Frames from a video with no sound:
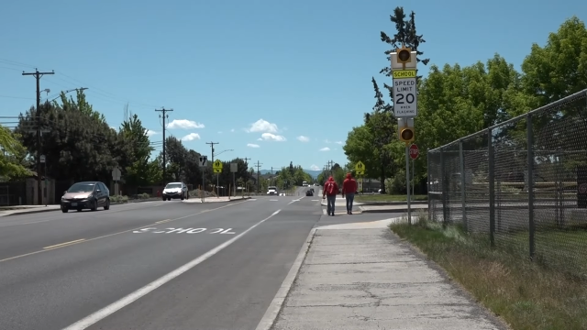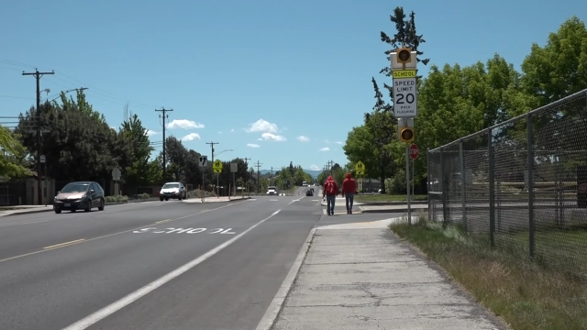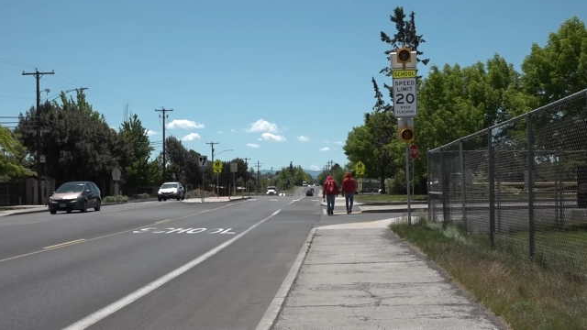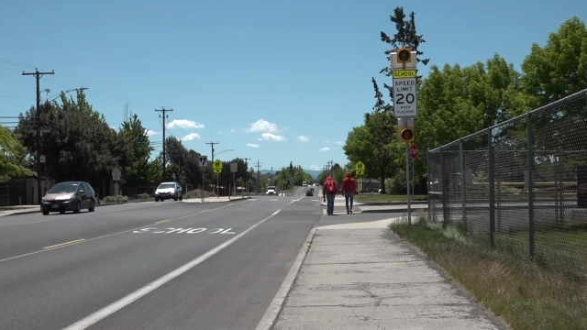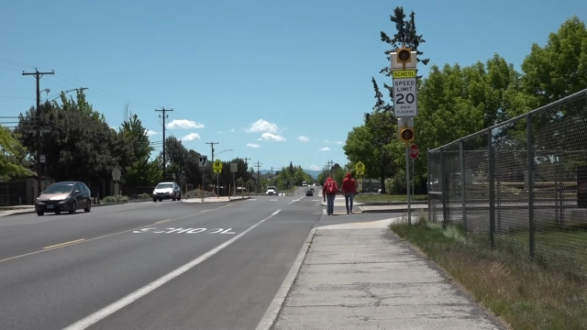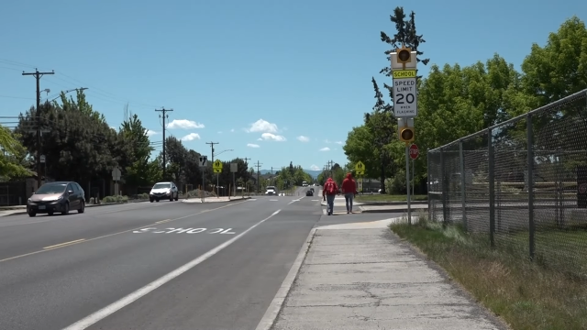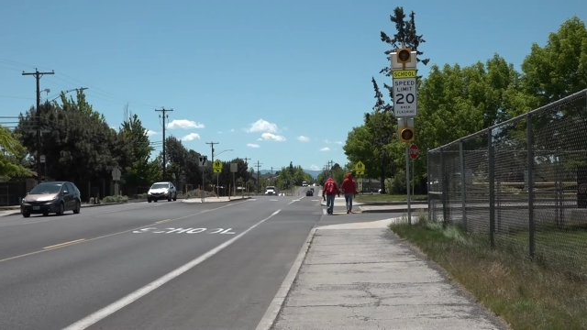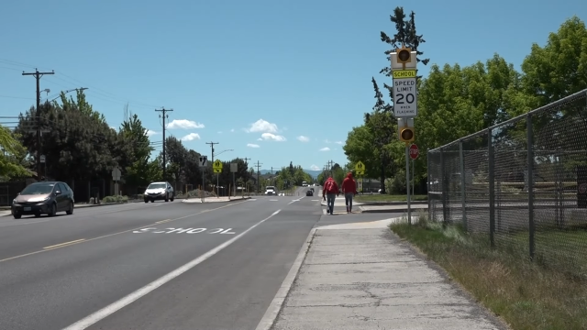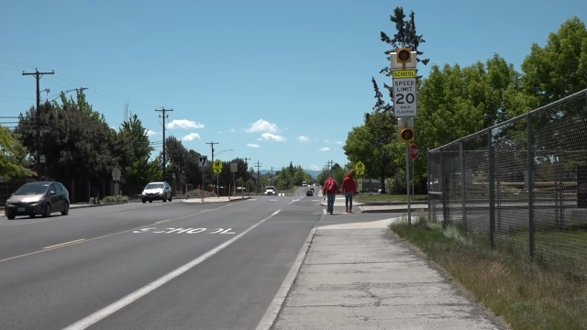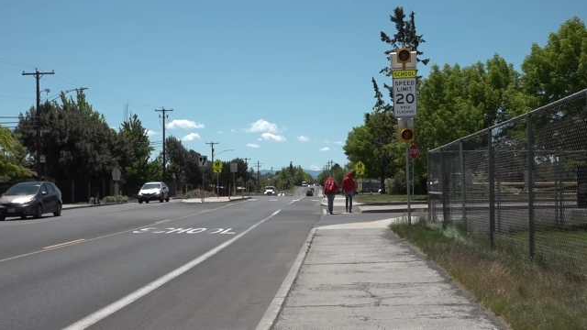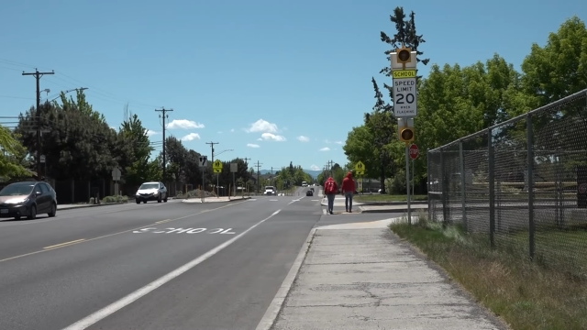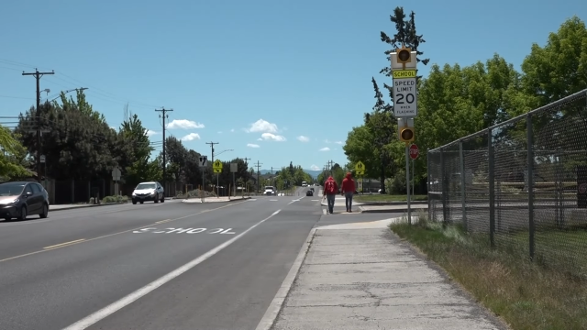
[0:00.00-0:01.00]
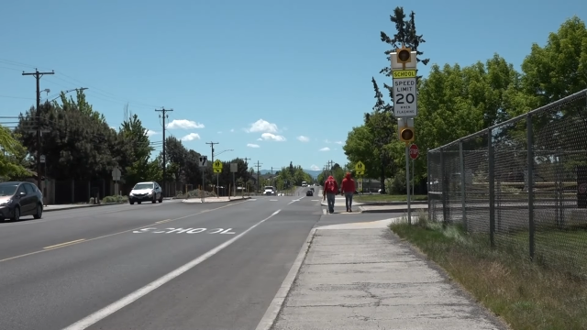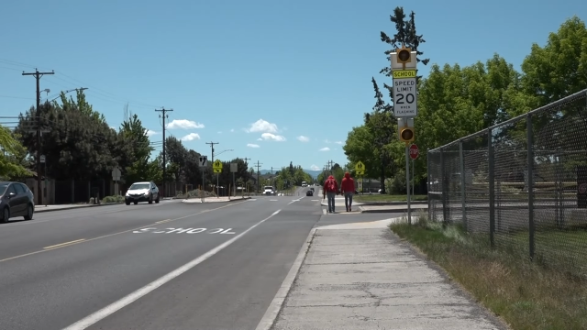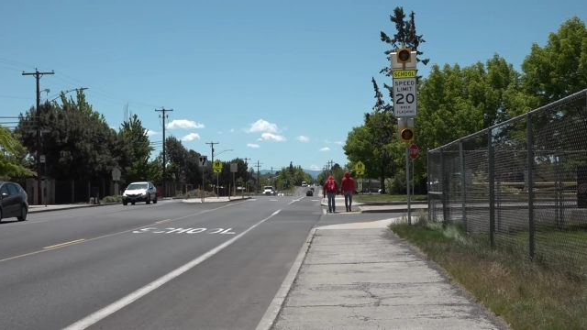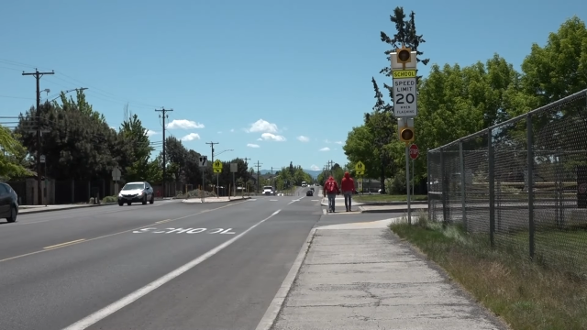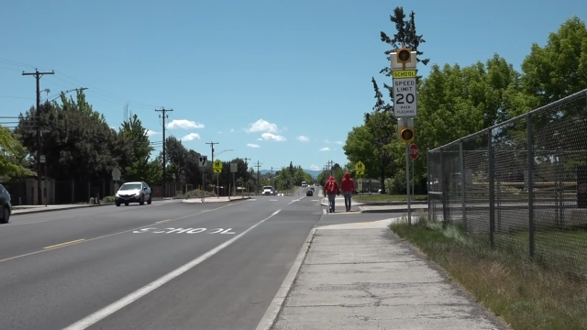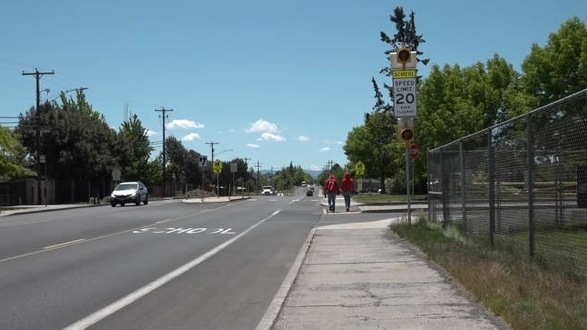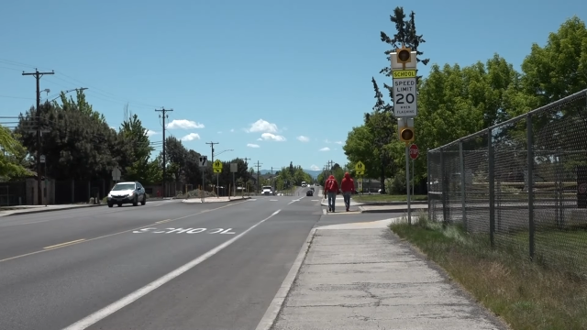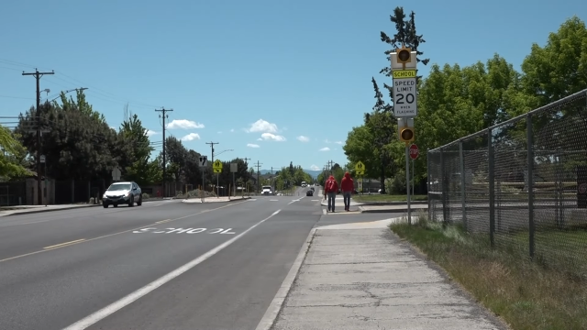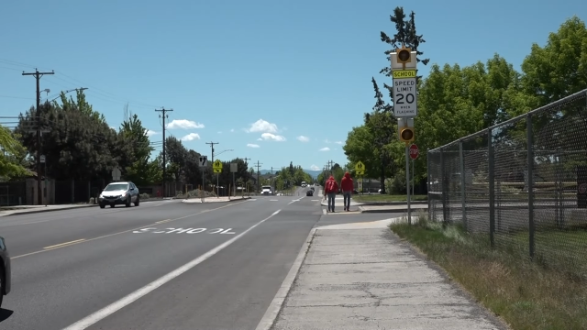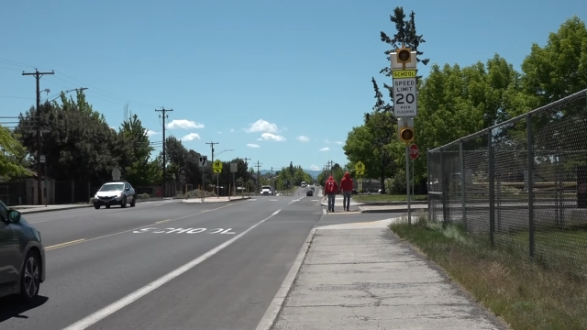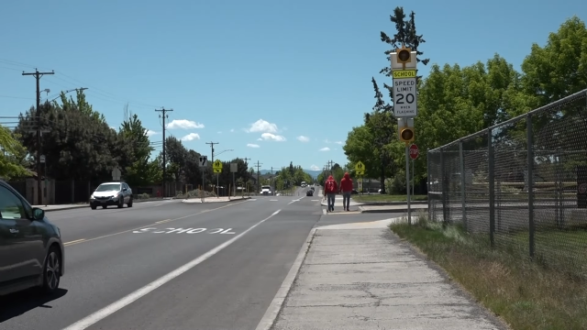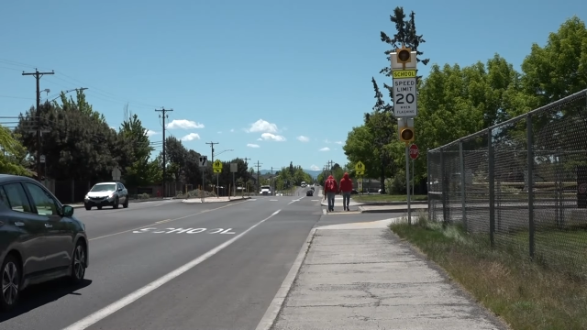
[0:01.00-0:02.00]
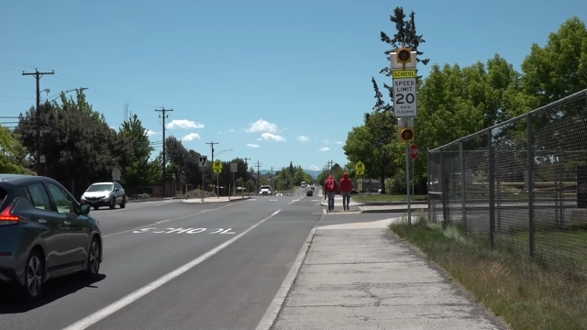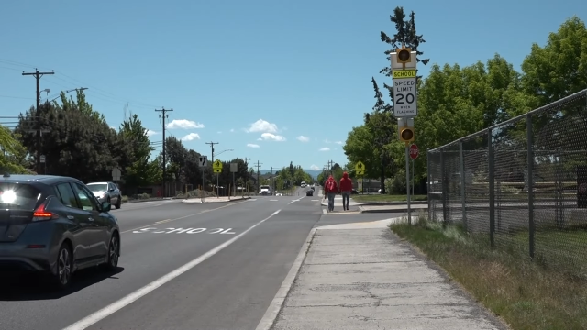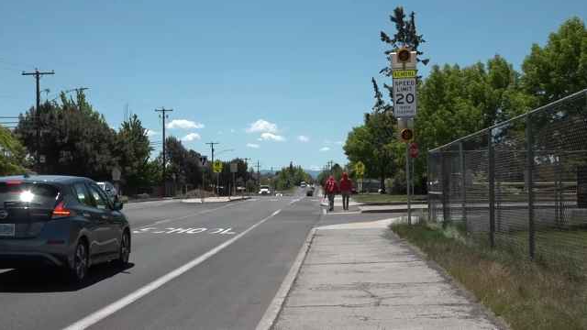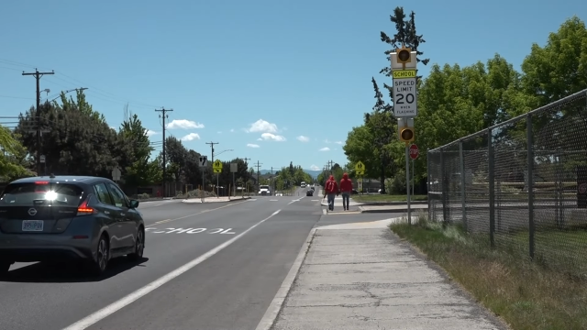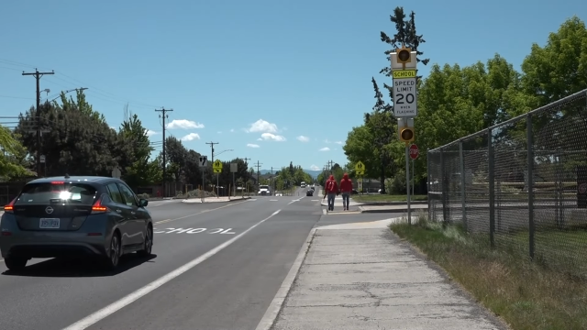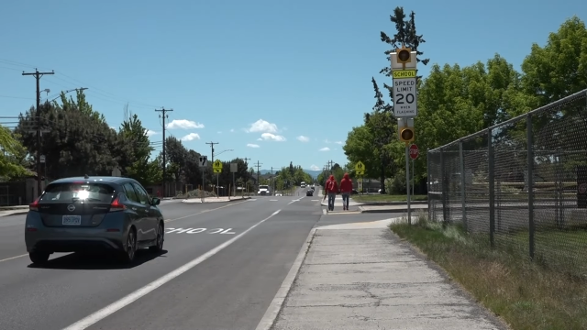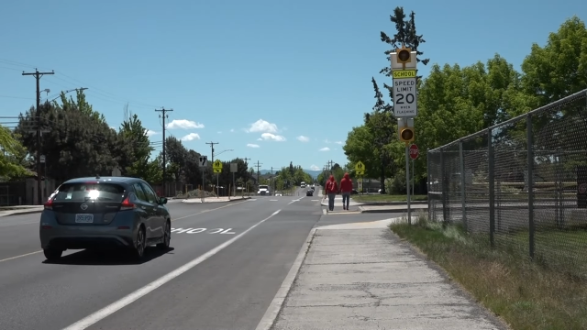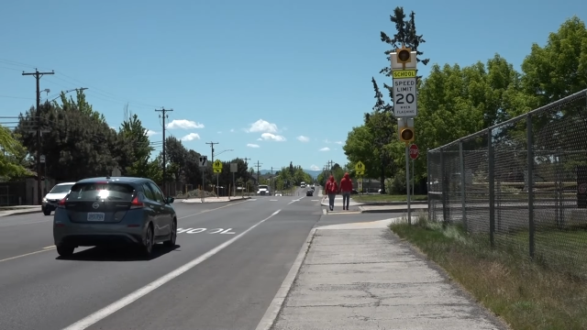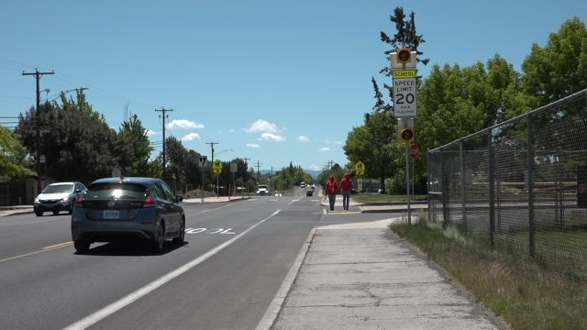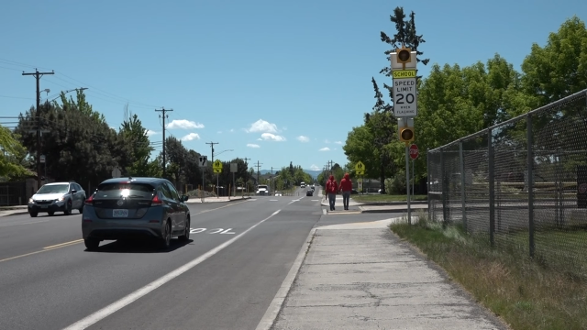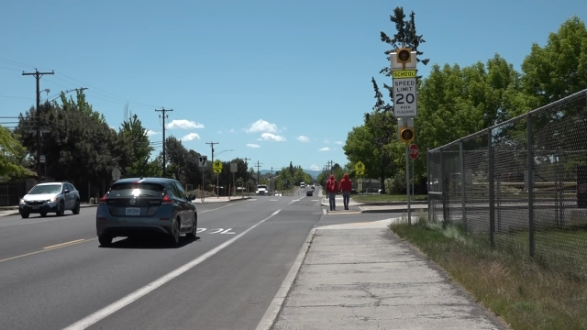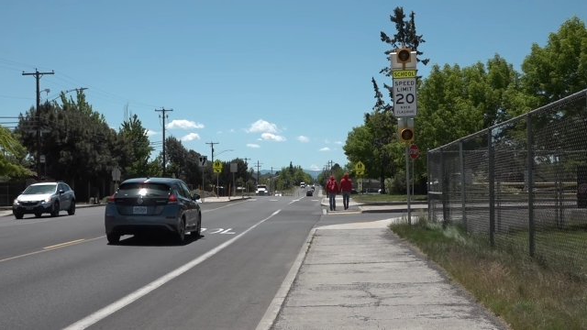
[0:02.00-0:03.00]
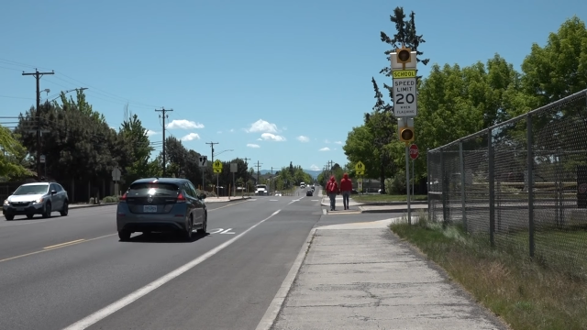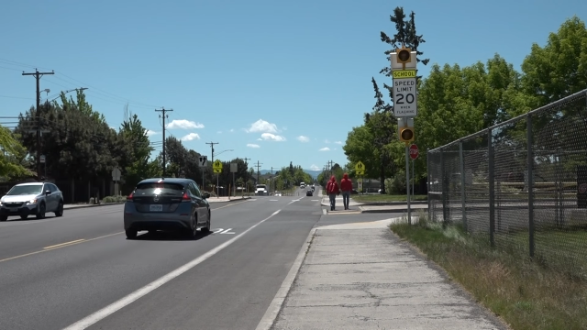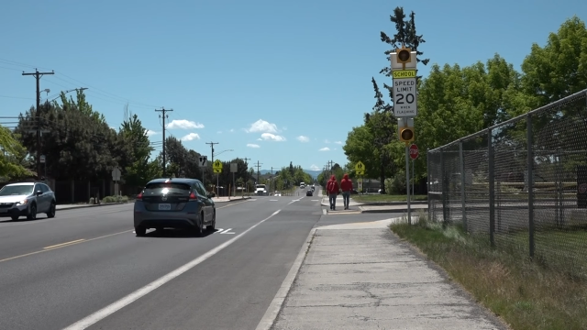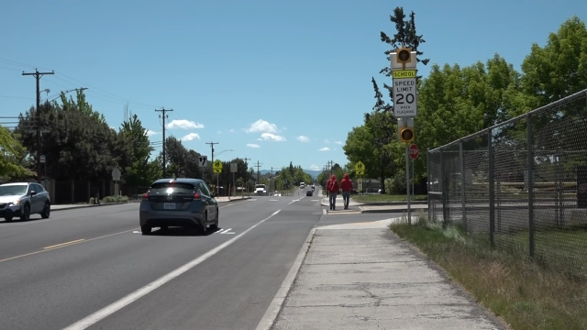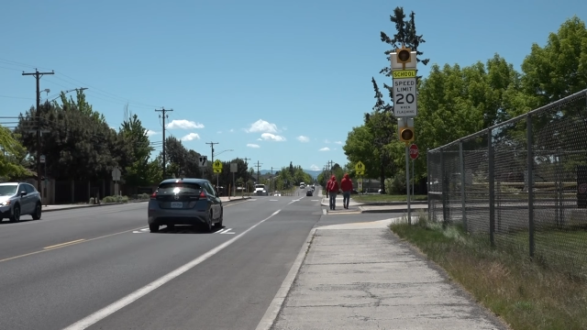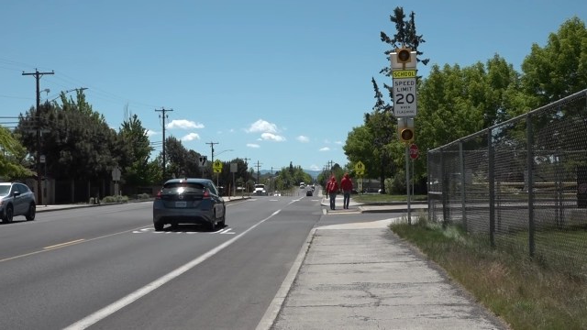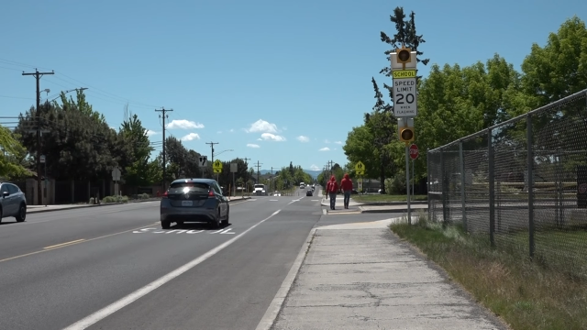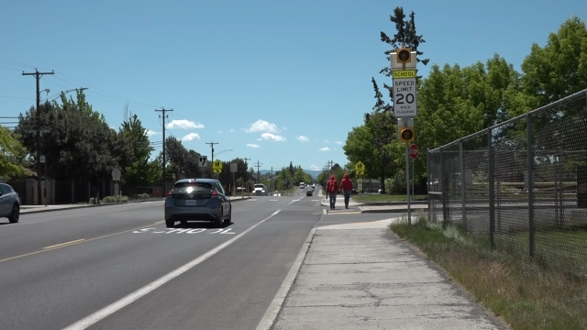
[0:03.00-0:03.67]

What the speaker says: [unreadable: no face in view]